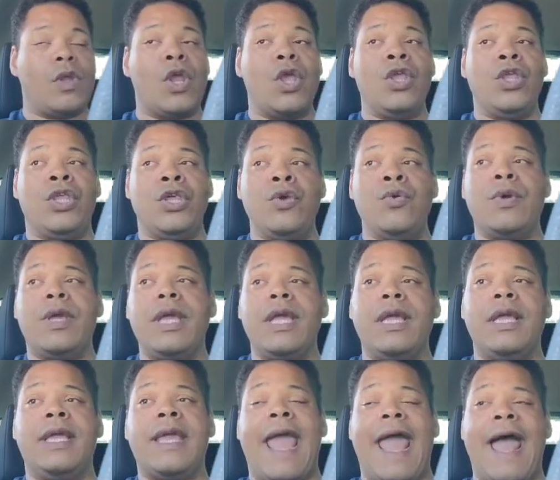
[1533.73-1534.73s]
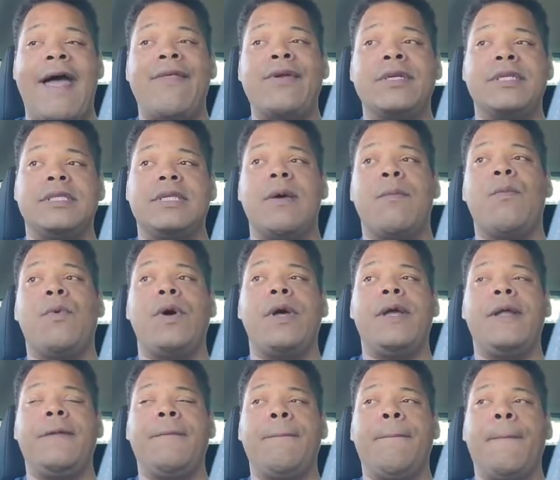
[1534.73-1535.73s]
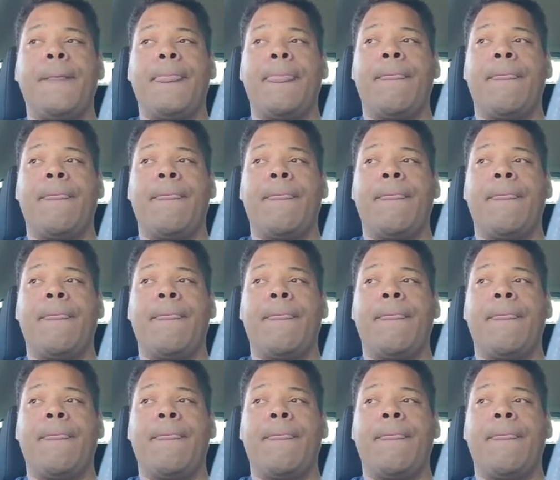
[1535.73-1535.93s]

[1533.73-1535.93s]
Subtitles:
You can gather someone